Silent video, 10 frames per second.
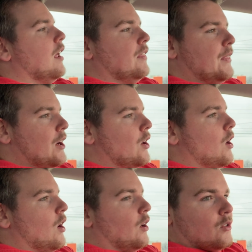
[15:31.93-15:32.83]
there
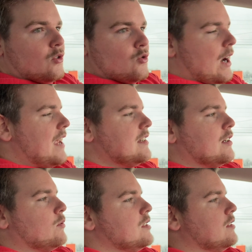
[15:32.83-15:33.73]
are
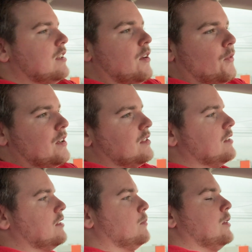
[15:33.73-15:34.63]
drastic
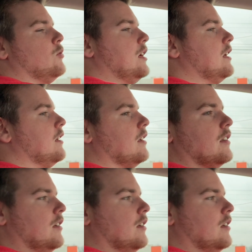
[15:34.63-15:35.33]
differences between